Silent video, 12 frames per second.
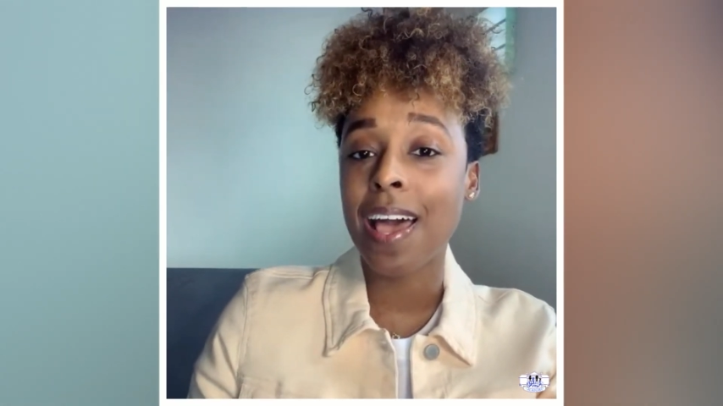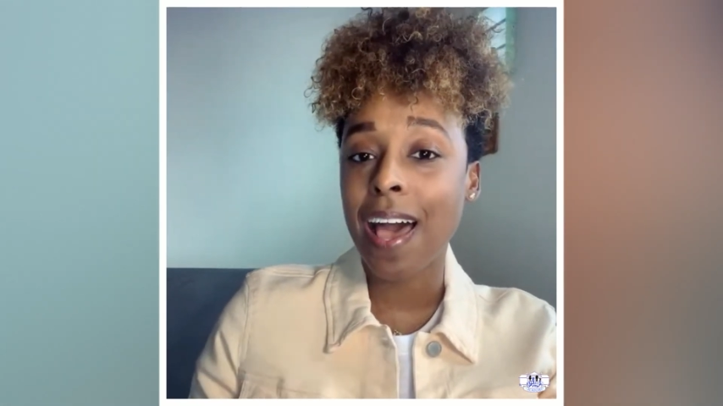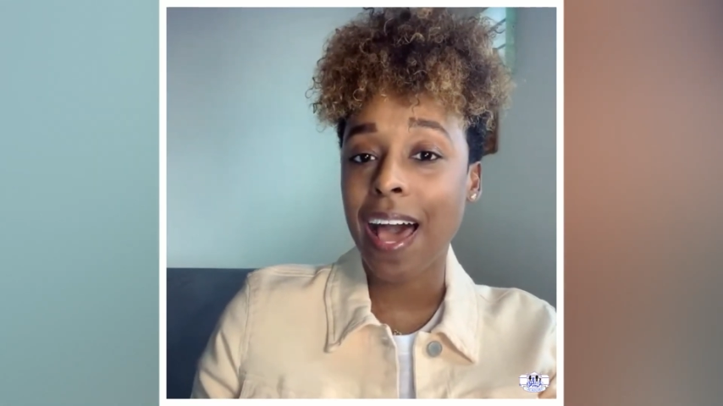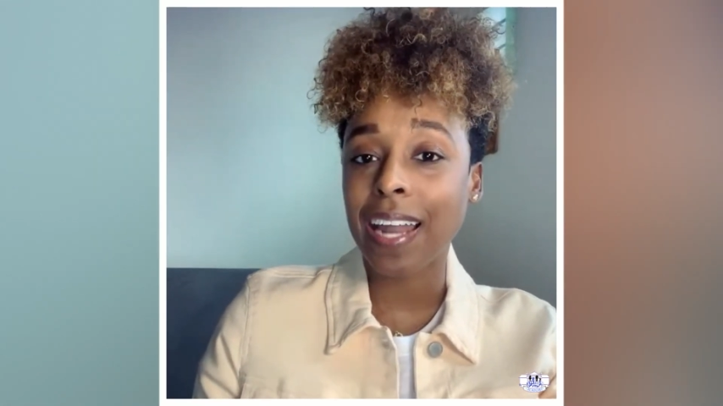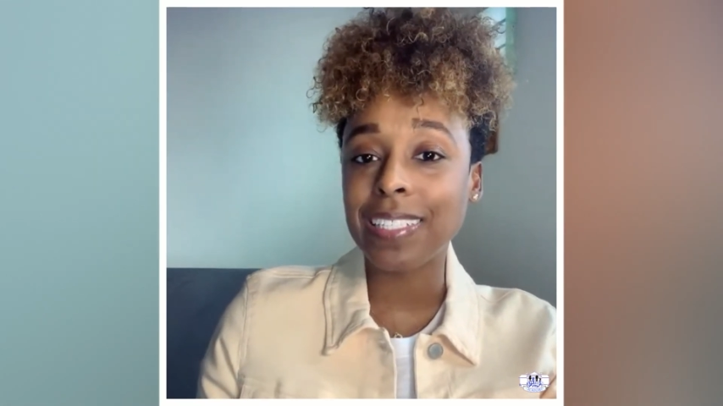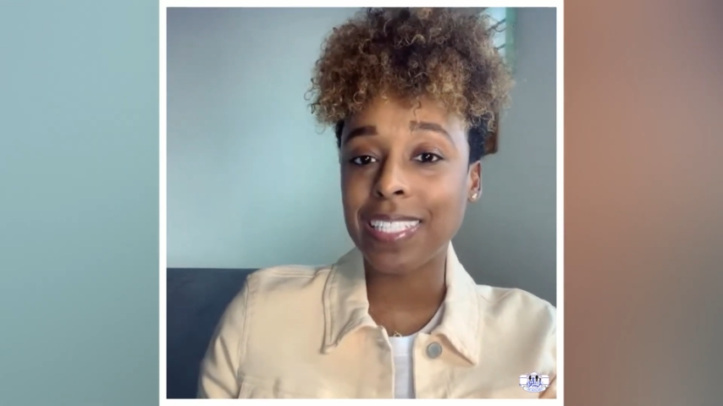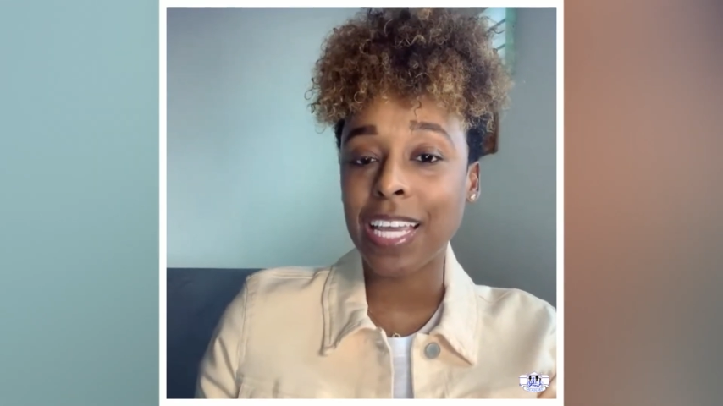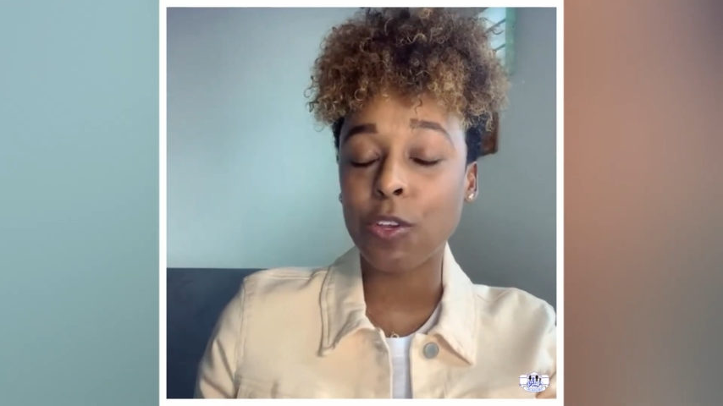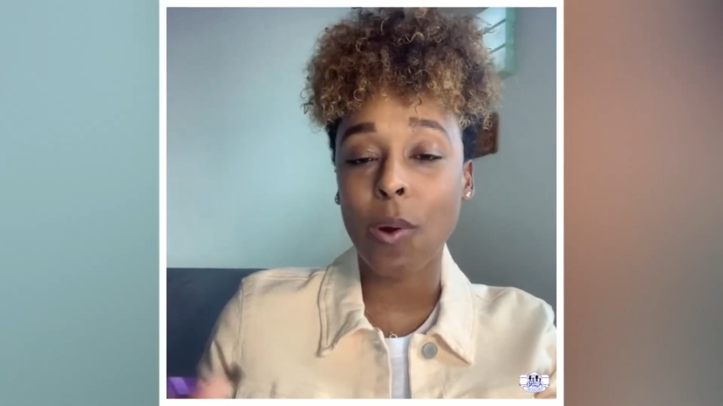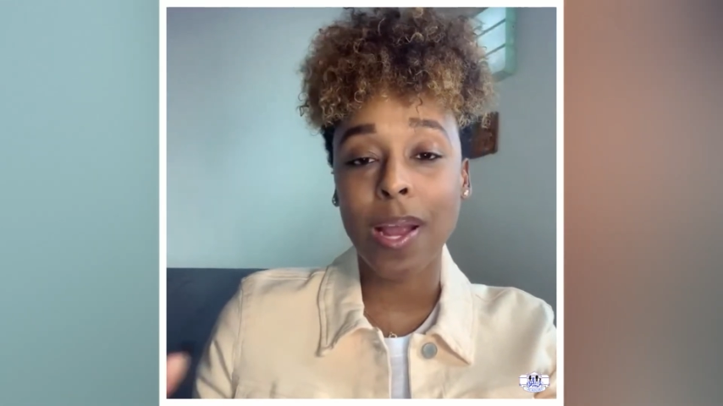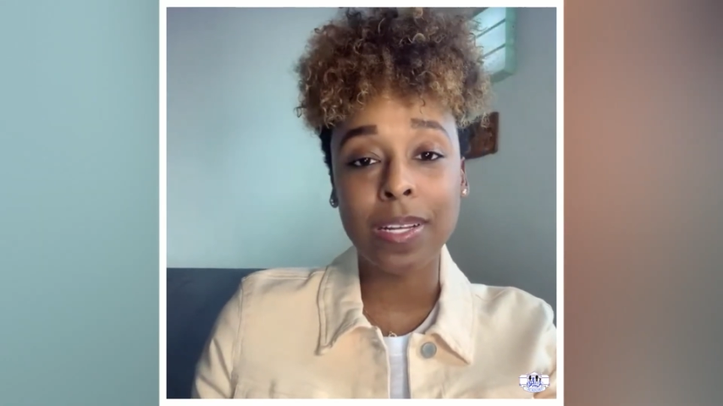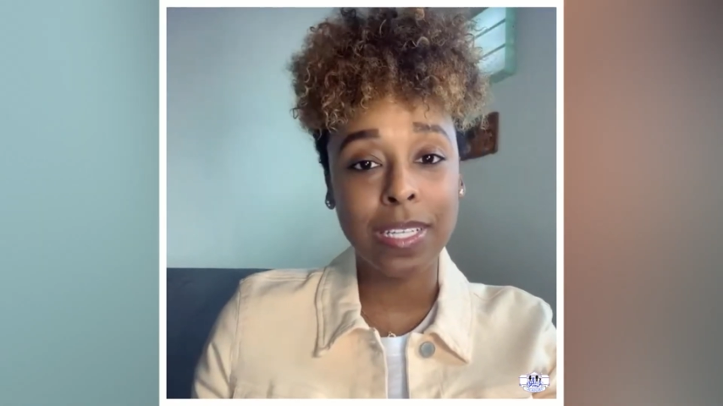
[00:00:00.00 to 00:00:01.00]
how to take
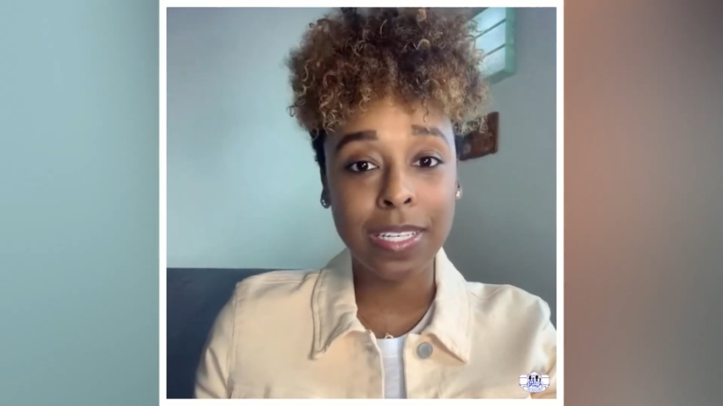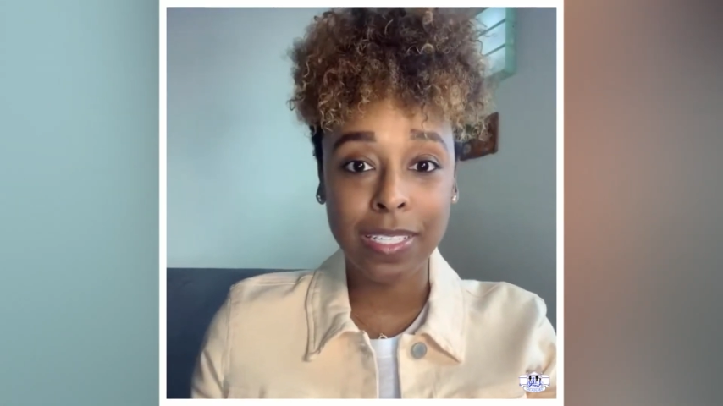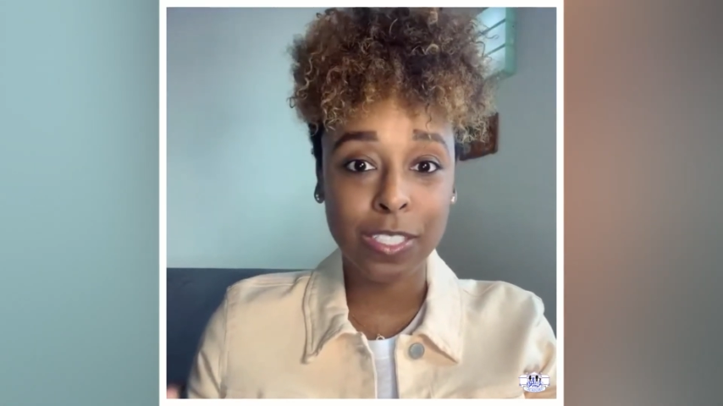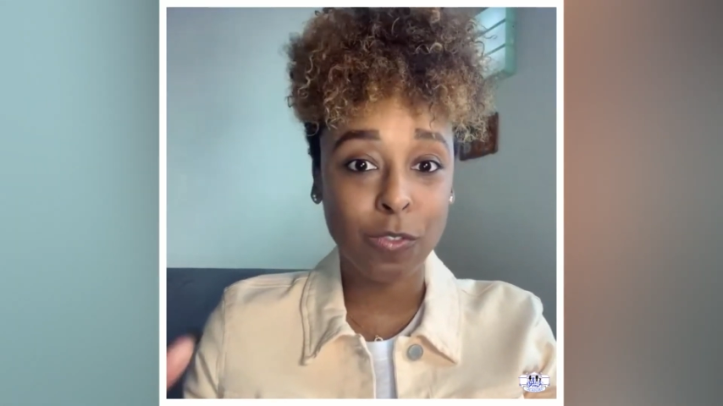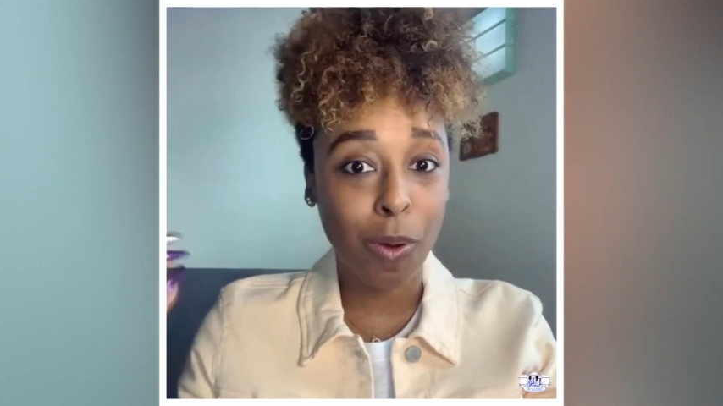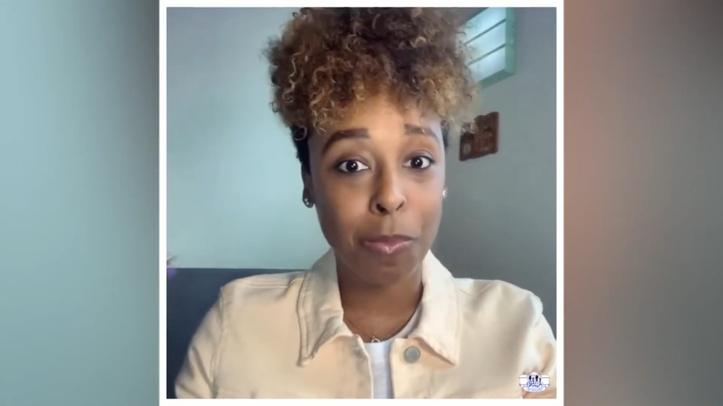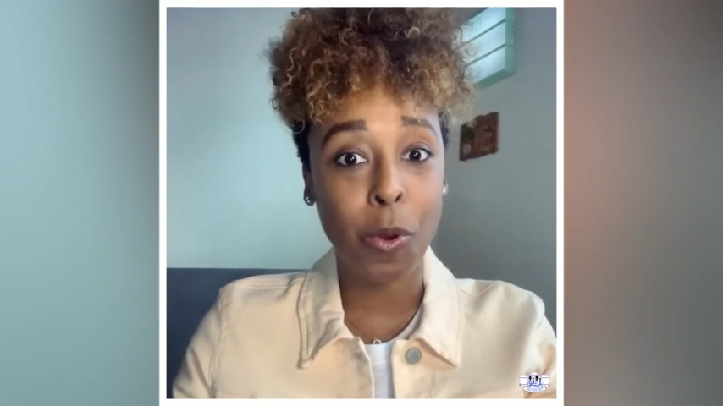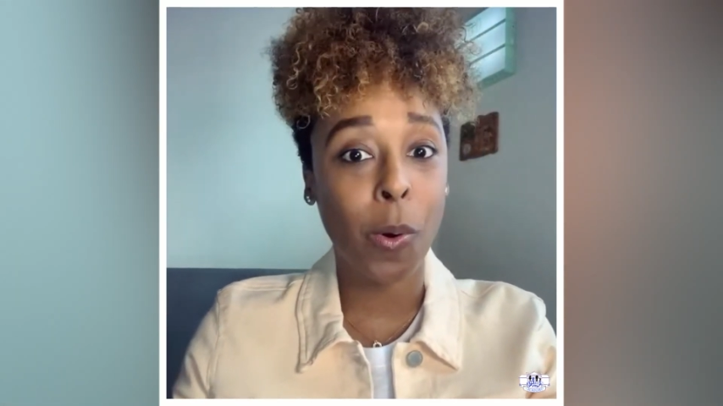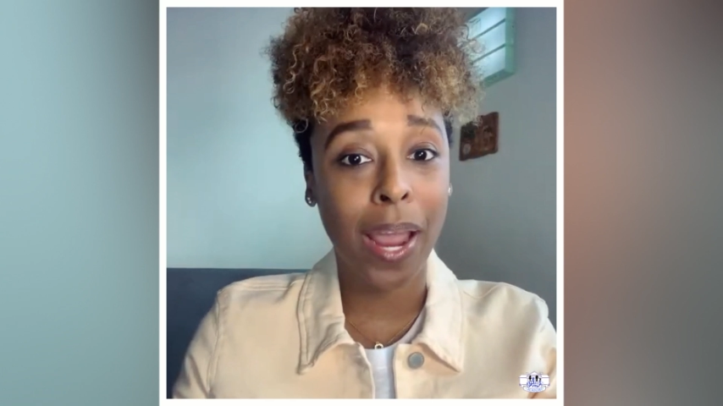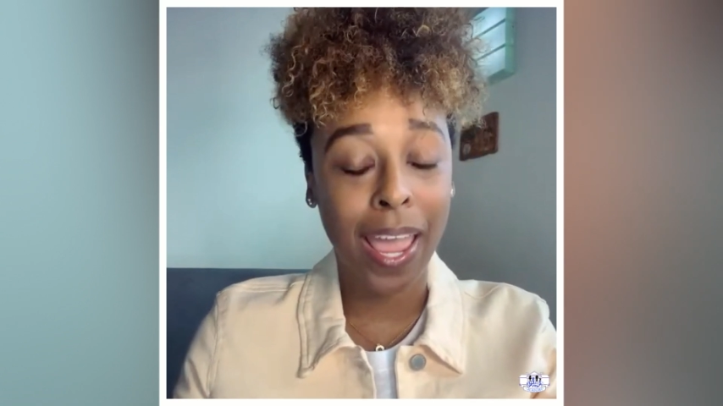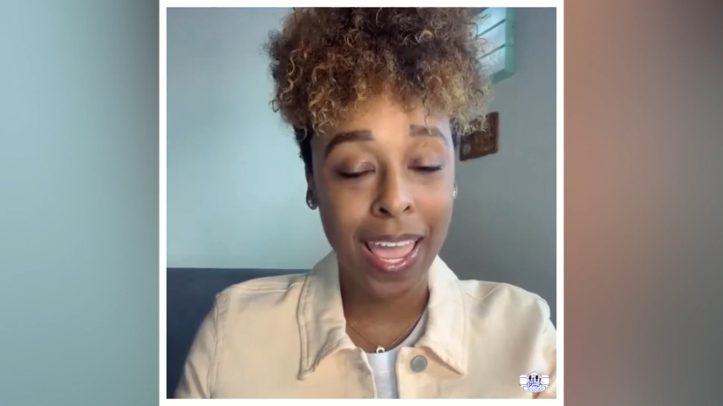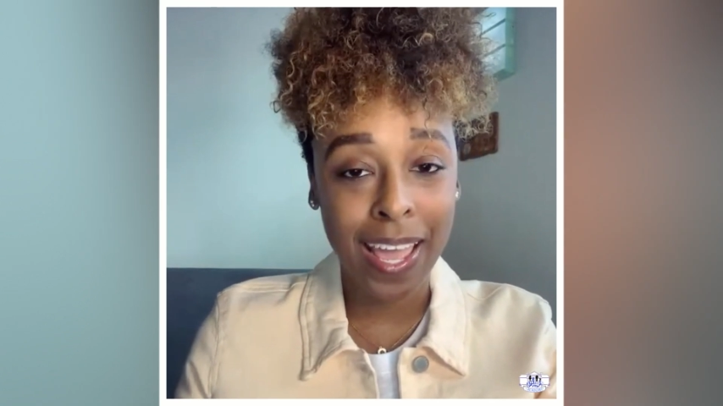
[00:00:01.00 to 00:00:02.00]
your ideas from
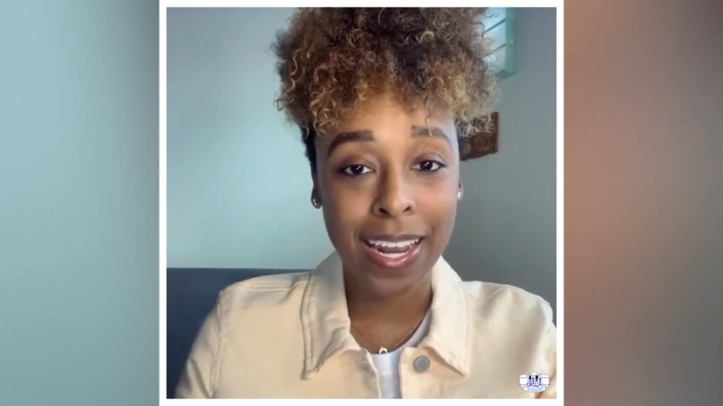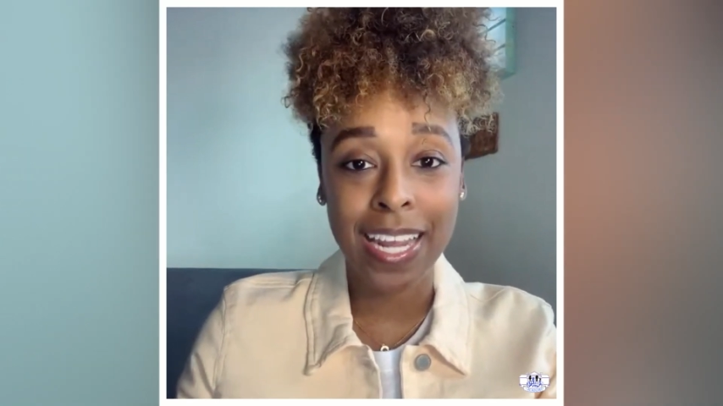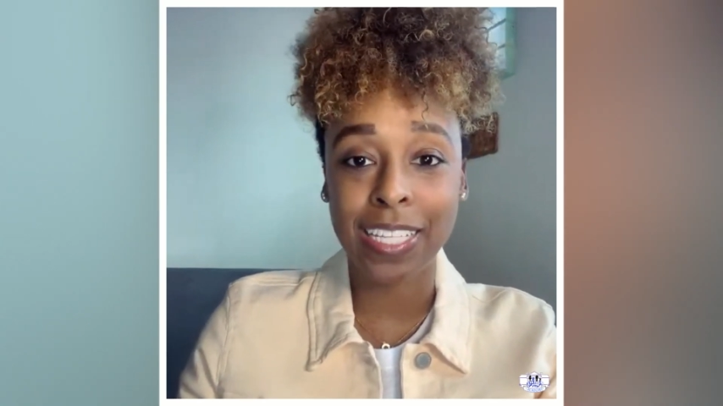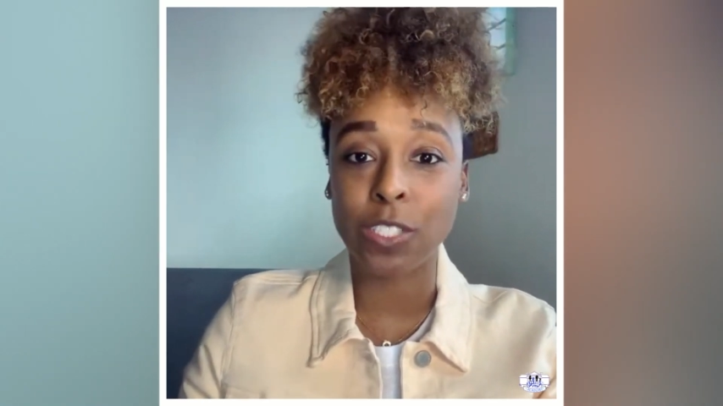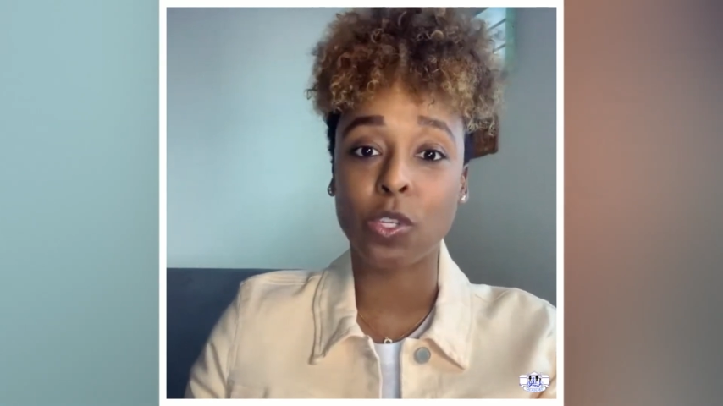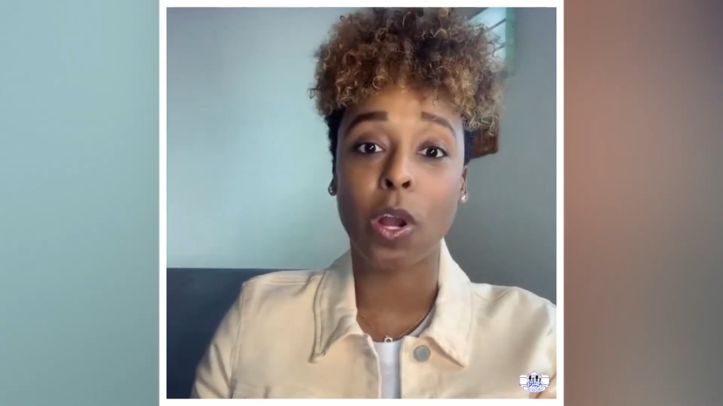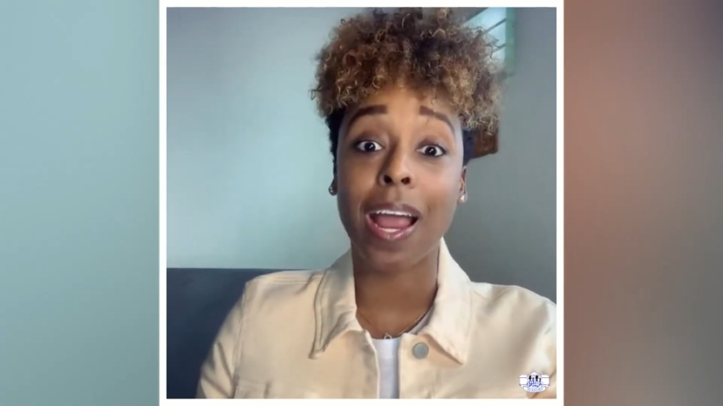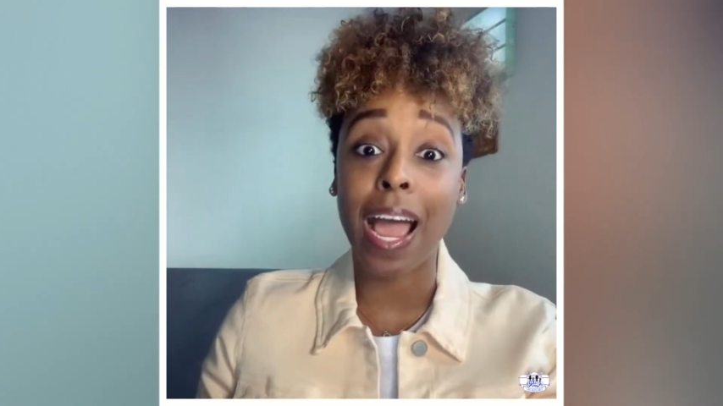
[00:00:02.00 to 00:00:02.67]
your head and start